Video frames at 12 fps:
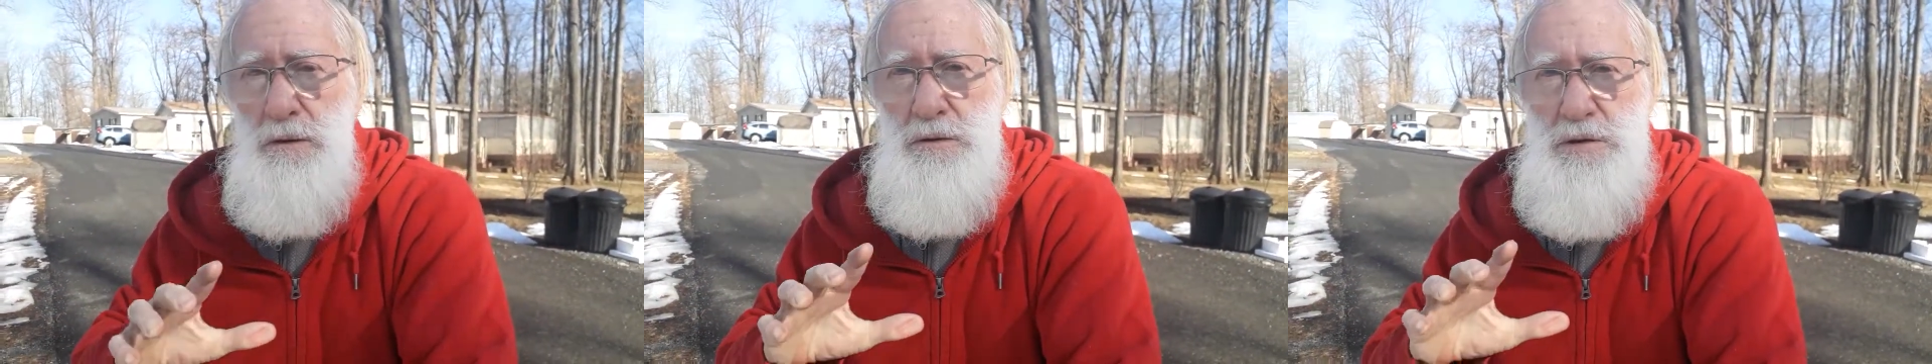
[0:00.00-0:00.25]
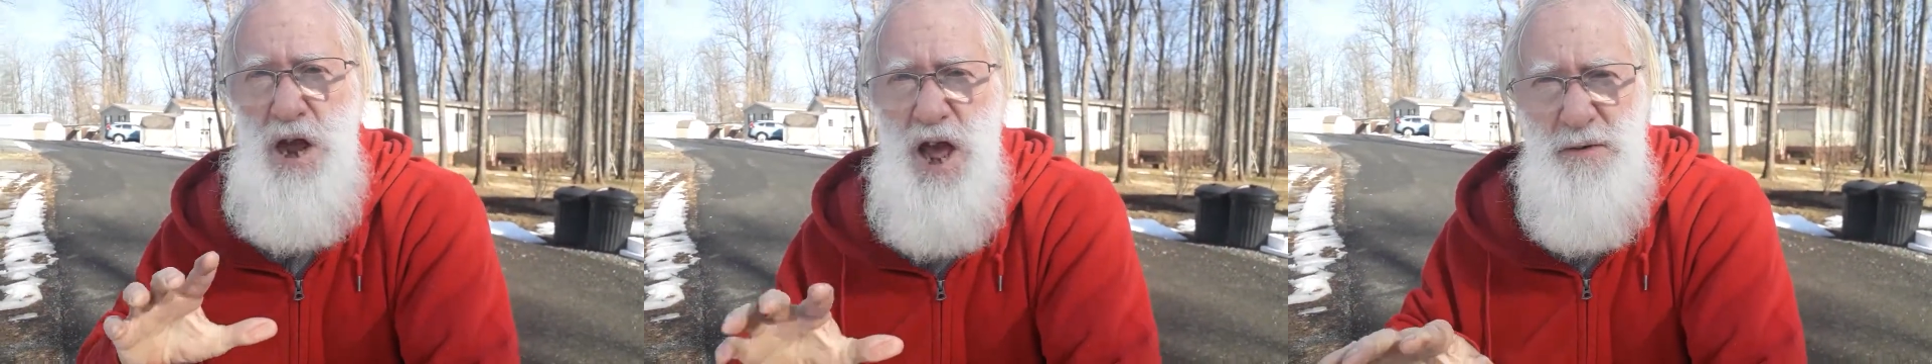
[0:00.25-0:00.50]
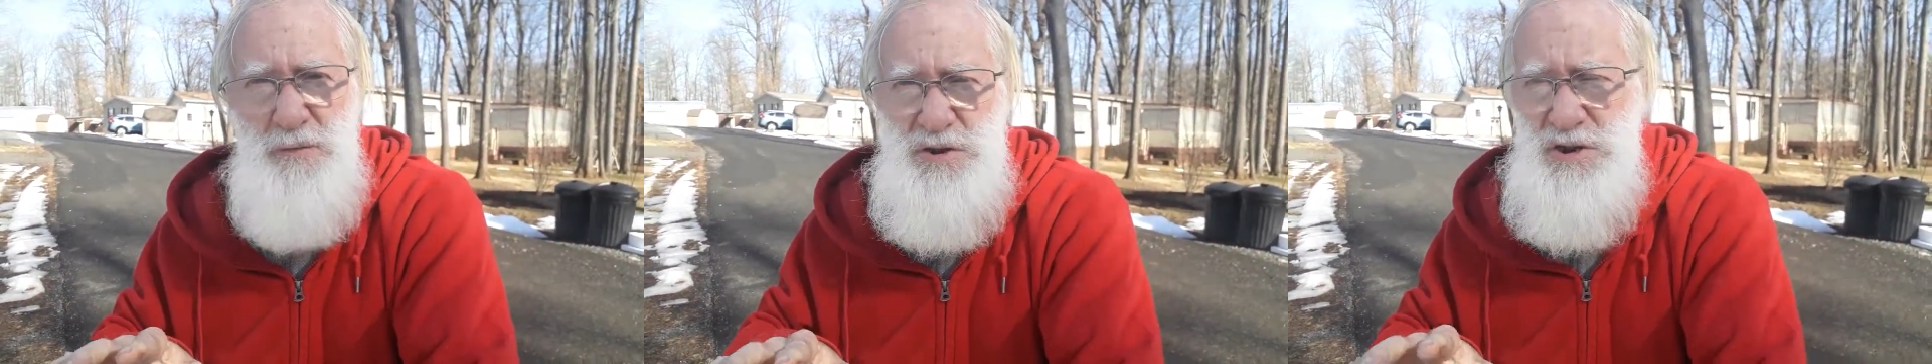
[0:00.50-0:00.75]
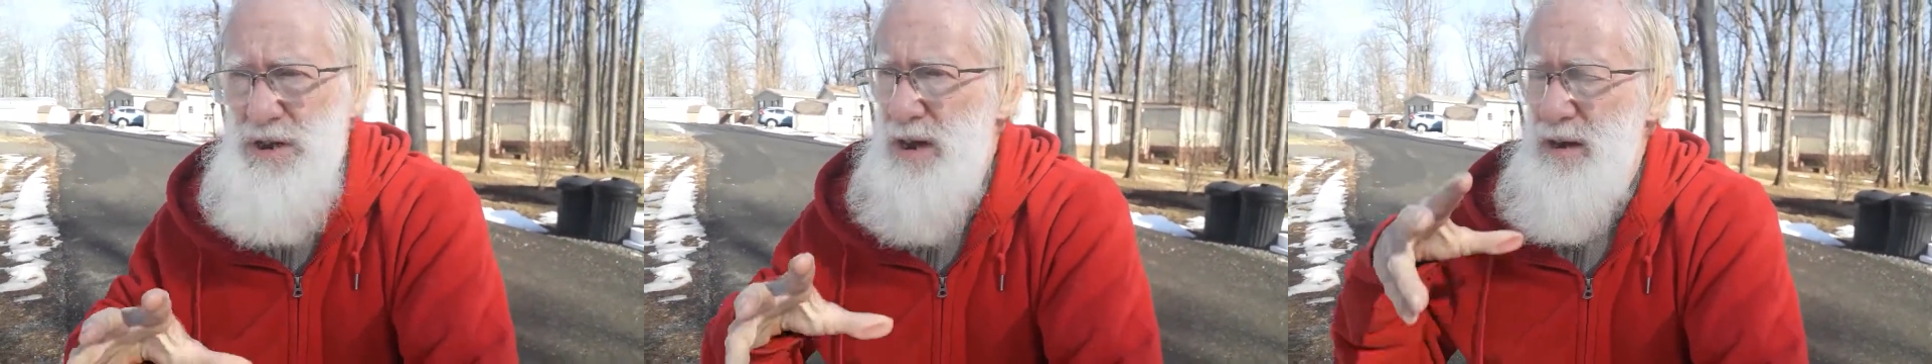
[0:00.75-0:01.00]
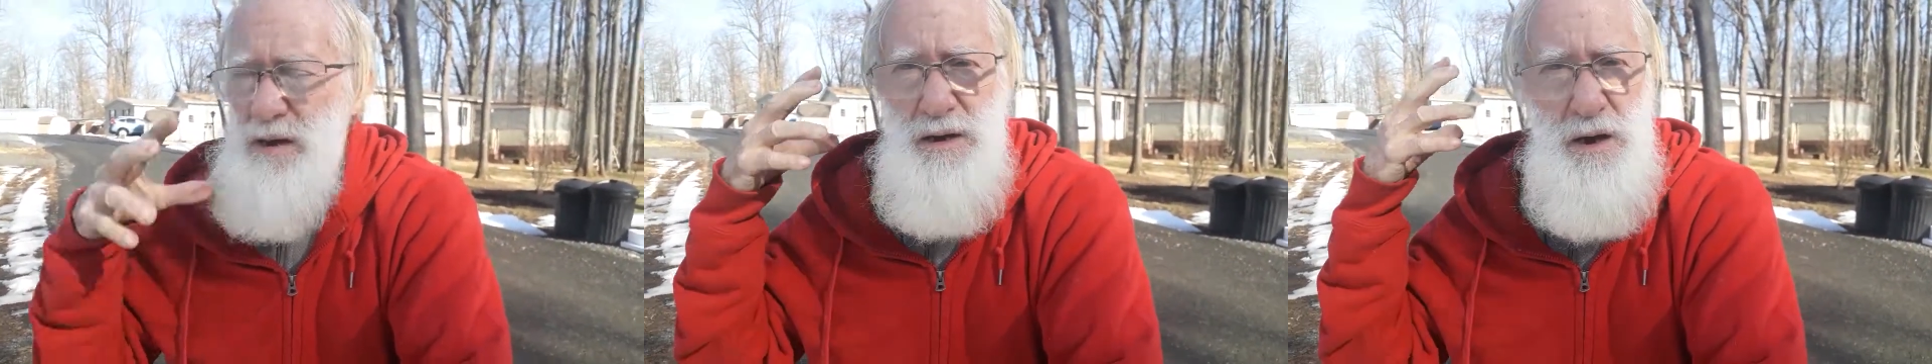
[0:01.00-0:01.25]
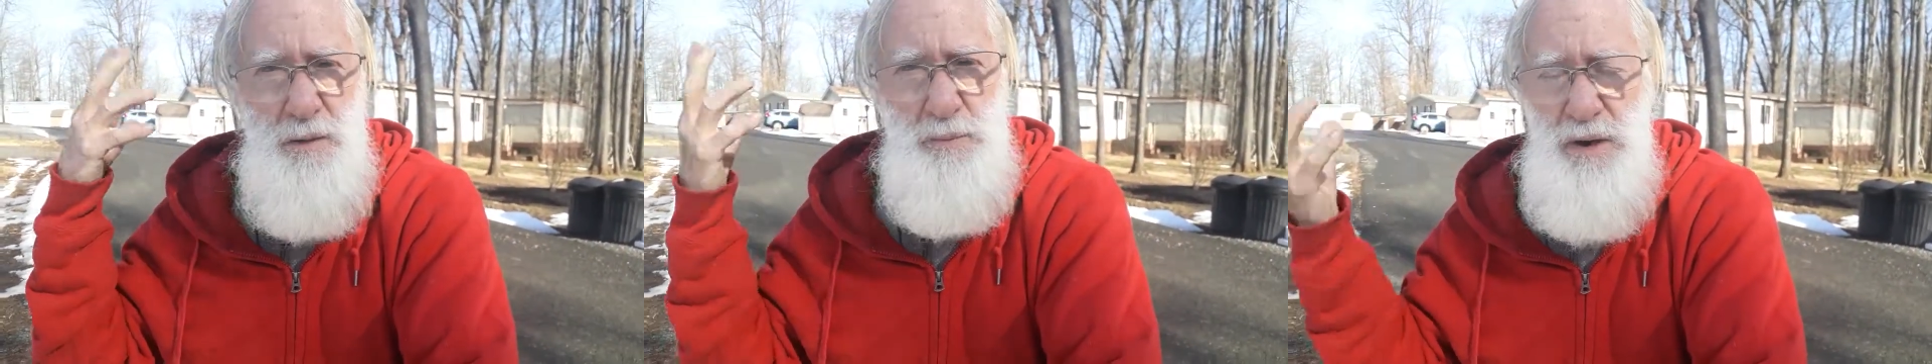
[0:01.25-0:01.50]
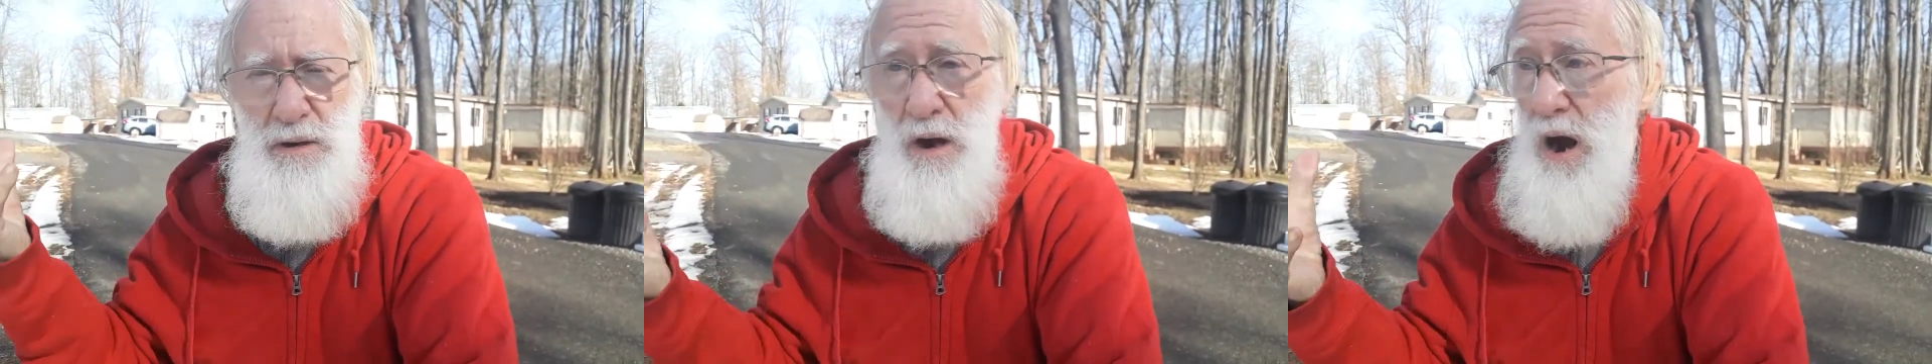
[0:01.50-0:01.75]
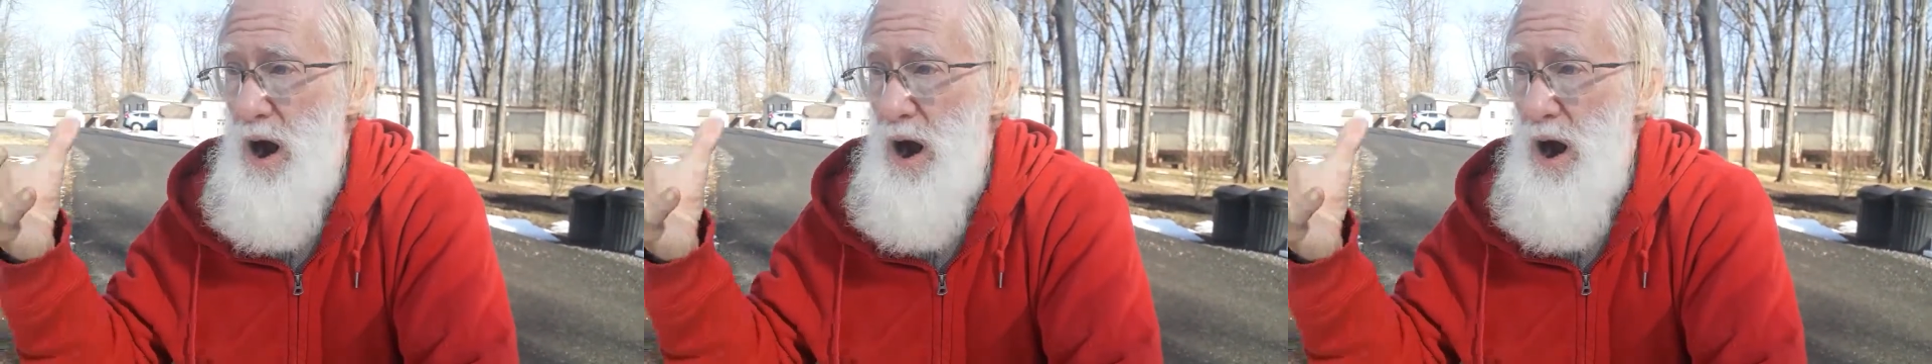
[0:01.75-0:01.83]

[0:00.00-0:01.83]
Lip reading: Devastating. I mean,